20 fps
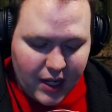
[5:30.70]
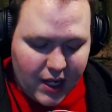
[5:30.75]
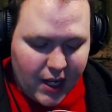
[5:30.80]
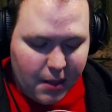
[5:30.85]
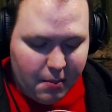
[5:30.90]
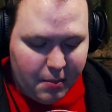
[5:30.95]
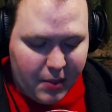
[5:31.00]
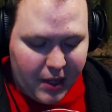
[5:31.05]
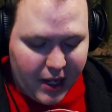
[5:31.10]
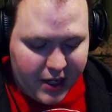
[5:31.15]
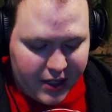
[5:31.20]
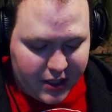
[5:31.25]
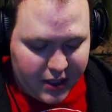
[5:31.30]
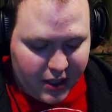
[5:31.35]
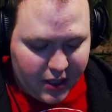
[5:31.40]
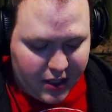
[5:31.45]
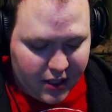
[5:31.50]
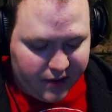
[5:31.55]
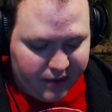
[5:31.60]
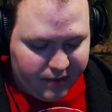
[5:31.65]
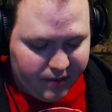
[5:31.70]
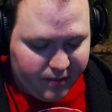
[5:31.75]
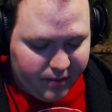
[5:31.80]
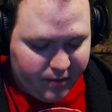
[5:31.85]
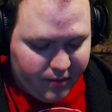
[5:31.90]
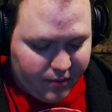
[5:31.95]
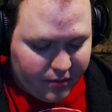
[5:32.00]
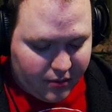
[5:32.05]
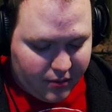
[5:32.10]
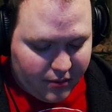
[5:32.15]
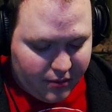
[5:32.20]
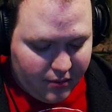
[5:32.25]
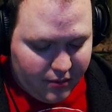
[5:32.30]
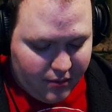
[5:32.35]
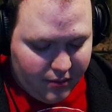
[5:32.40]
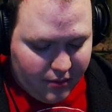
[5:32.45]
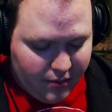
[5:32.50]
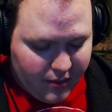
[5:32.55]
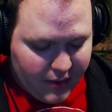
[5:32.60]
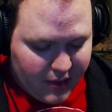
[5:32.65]
Pentegarn
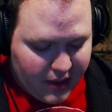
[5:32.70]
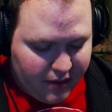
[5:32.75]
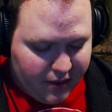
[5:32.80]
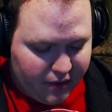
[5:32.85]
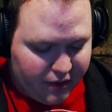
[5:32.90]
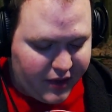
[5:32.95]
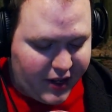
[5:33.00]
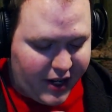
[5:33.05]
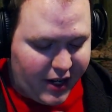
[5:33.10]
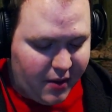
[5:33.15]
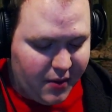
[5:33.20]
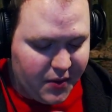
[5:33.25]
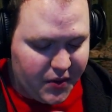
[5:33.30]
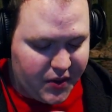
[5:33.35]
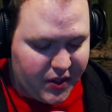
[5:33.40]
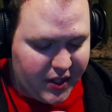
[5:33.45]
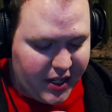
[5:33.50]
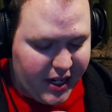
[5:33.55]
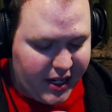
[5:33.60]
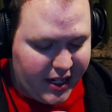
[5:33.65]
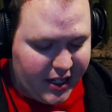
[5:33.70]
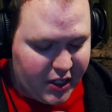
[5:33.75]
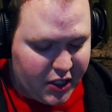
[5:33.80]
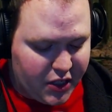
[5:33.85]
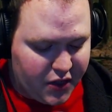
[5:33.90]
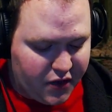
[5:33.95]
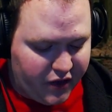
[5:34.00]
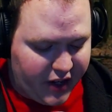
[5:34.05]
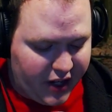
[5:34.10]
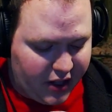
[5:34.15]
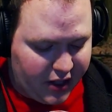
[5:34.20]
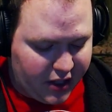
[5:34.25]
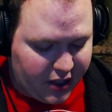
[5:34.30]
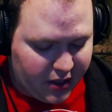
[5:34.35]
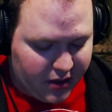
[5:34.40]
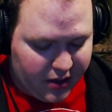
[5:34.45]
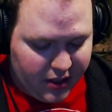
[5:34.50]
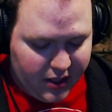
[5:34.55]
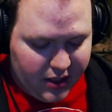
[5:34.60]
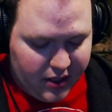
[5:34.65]
frowns at his failure,
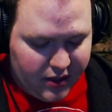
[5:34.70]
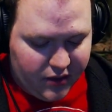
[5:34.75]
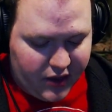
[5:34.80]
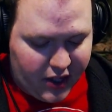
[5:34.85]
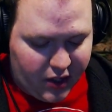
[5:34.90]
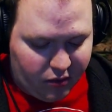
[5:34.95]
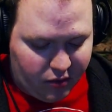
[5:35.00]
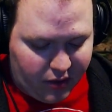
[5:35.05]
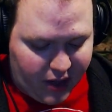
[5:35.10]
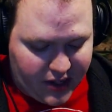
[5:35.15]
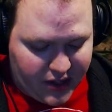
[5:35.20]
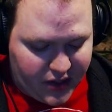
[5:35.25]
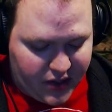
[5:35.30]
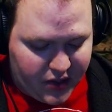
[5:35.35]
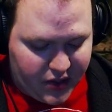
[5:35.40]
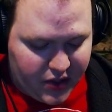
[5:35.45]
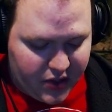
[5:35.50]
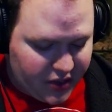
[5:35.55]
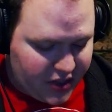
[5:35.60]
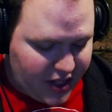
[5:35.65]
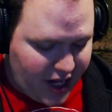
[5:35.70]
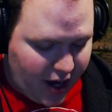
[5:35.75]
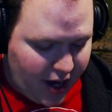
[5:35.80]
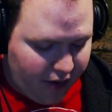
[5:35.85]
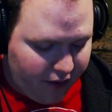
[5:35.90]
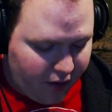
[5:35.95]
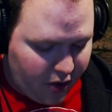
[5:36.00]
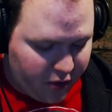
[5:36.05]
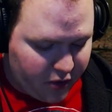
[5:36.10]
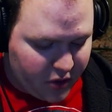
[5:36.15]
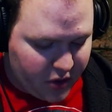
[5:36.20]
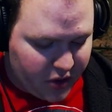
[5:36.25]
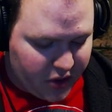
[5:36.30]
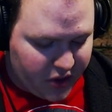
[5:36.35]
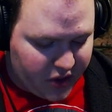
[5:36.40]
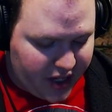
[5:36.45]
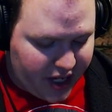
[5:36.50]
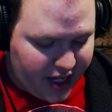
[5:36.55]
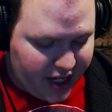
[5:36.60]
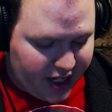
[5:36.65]
then raises his staff over his
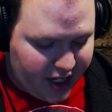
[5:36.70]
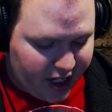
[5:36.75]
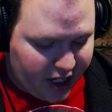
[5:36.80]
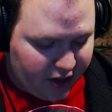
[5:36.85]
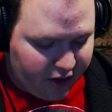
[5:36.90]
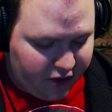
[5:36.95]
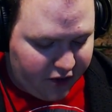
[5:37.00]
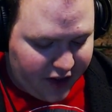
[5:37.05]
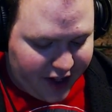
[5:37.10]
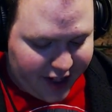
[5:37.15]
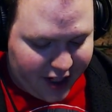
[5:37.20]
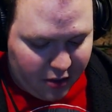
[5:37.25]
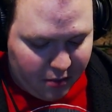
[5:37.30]
head in a final